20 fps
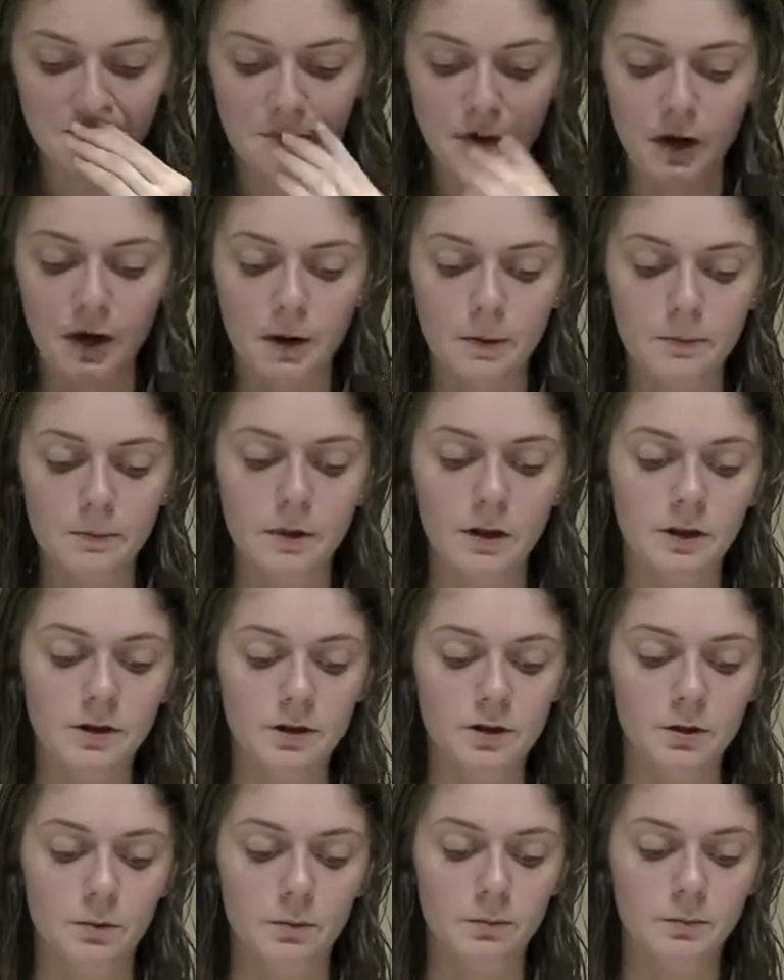And
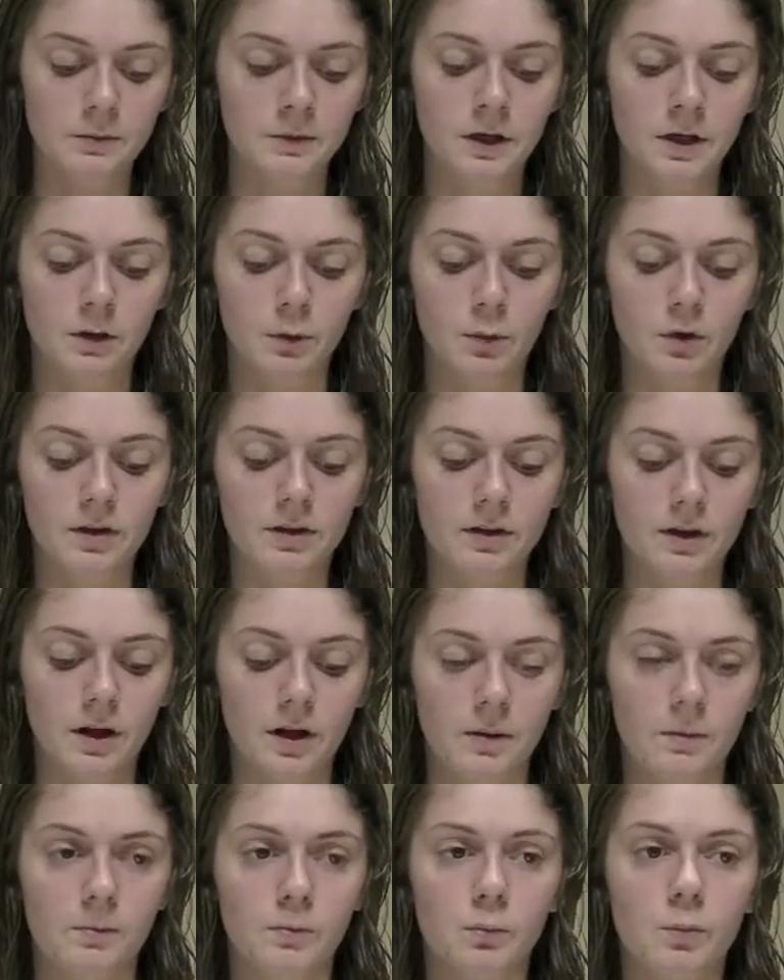so with
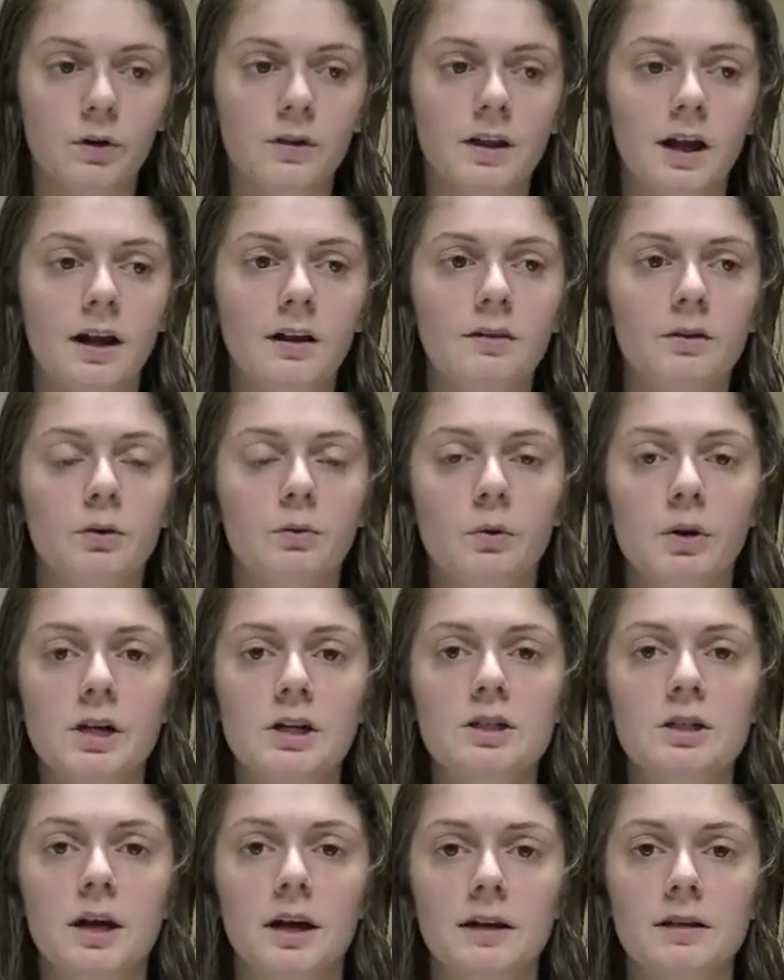kind of their
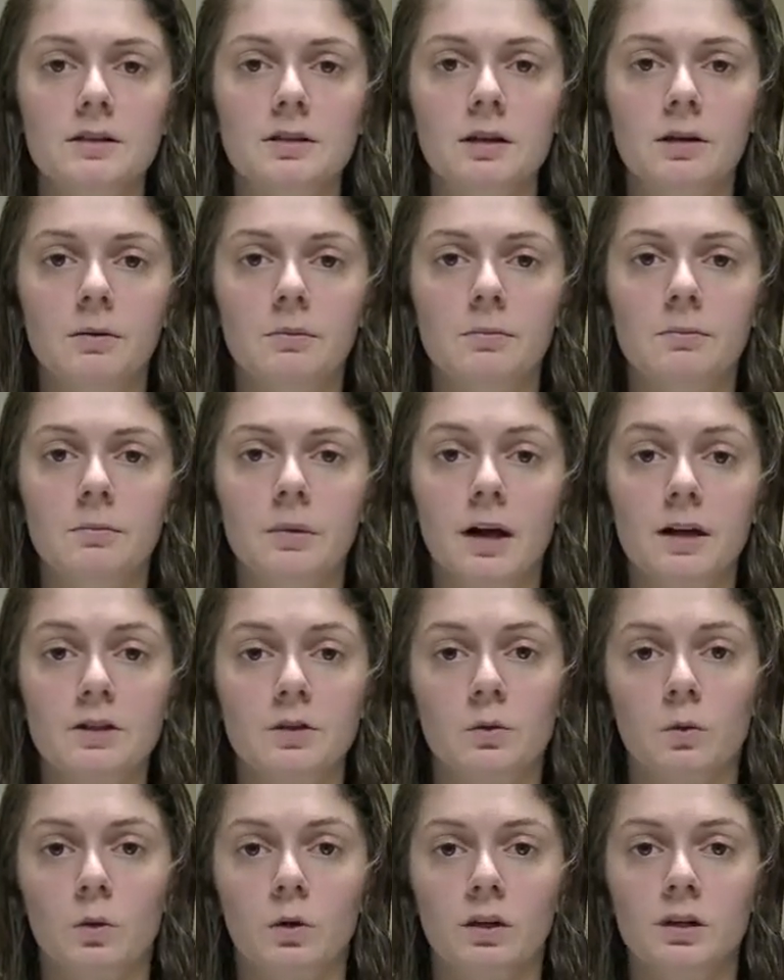reach as
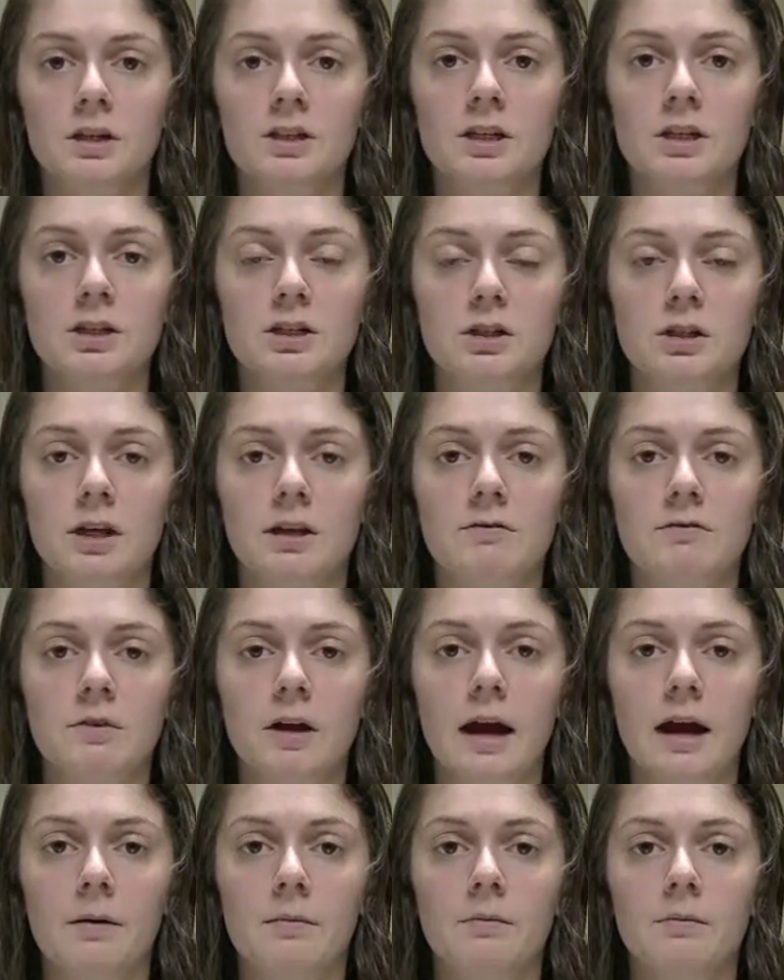an organization, they
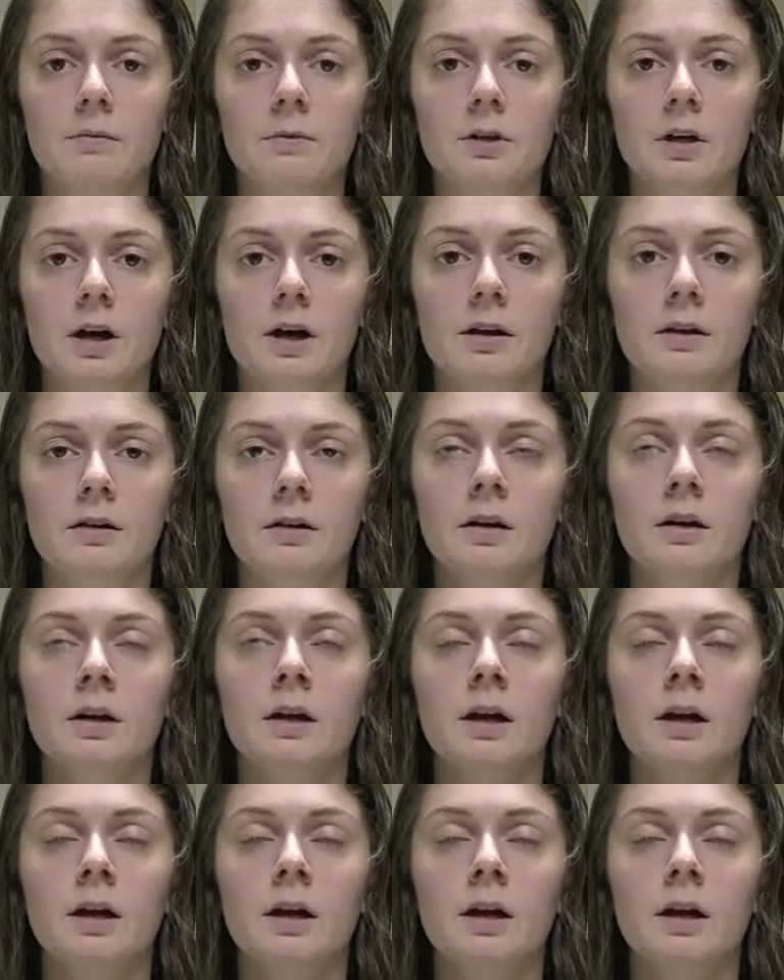have done